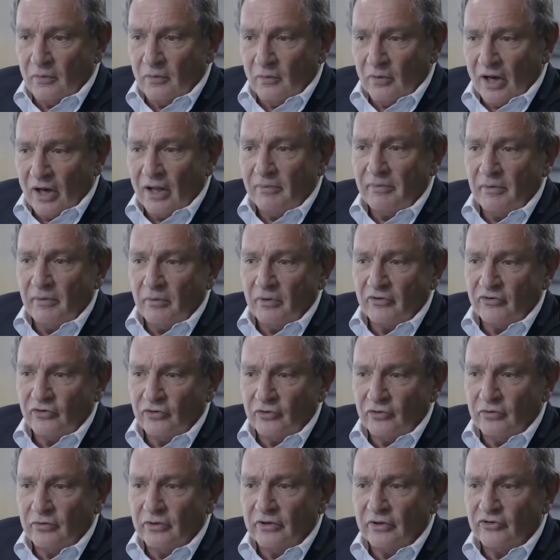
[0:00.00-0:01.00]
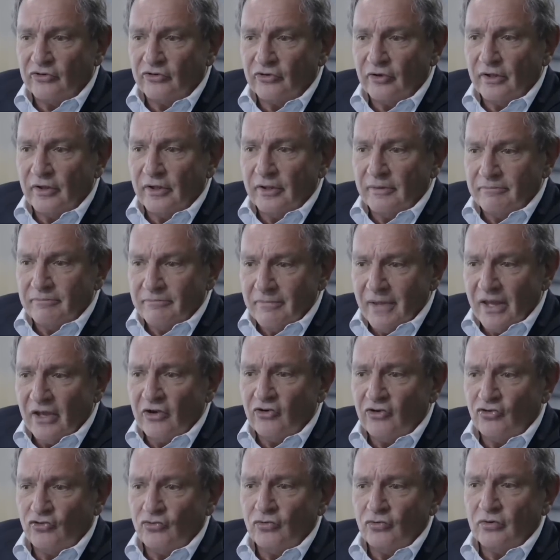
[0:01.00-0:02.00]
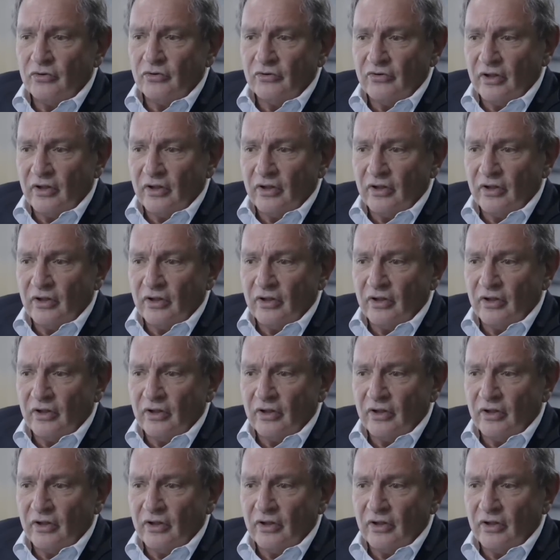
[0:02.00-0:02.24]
what Abe wants to do is make sure